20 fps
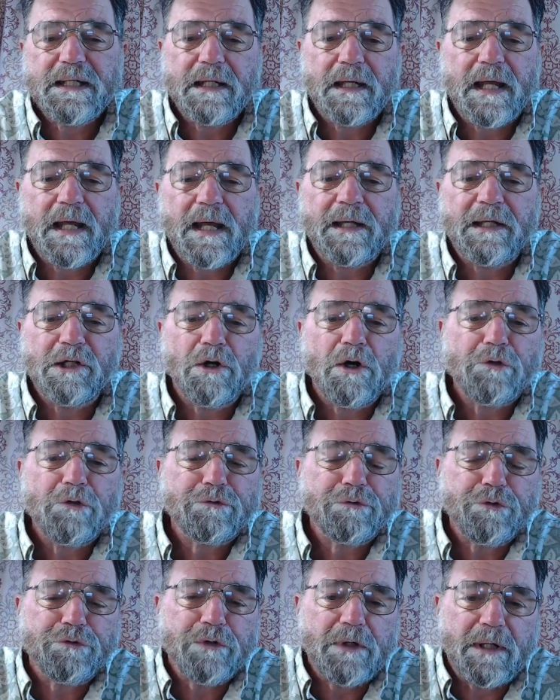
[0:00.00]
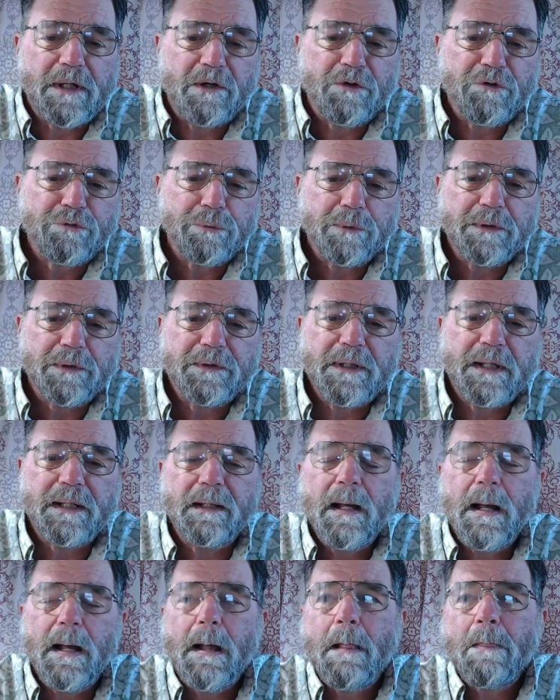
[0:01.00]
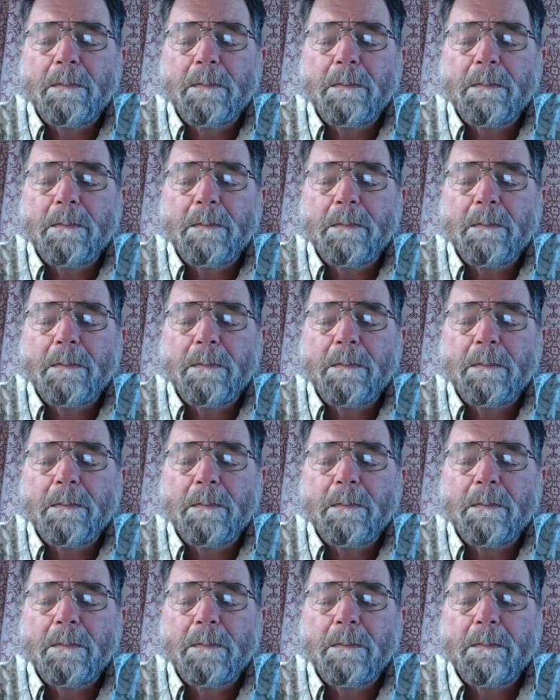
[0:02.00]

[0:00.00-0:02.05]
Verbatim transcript: He, and he also said elsewhere that,